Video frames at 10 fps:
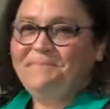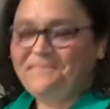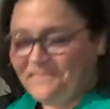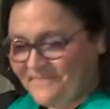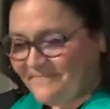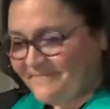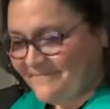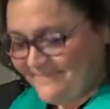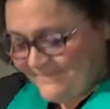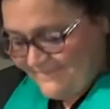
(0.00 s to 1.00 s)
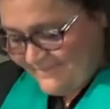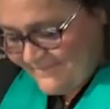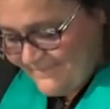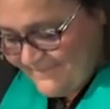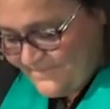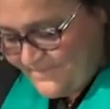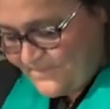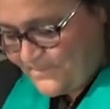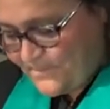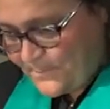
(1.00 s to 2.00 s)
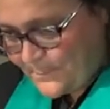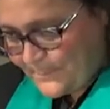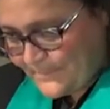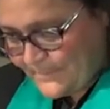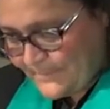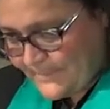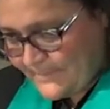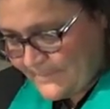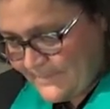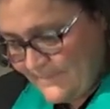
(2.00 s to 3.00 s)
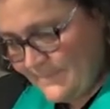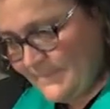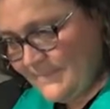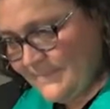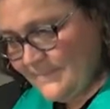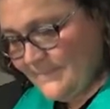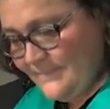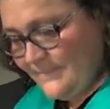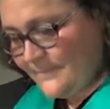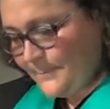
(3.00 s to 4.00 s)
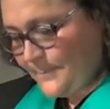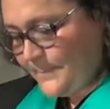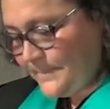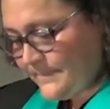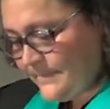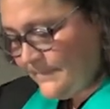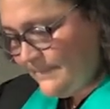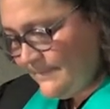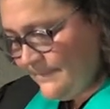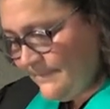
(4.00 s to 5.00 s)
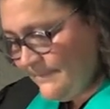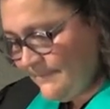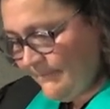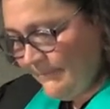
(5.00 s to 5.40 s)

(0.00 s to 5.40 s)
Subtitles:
(no one is talking)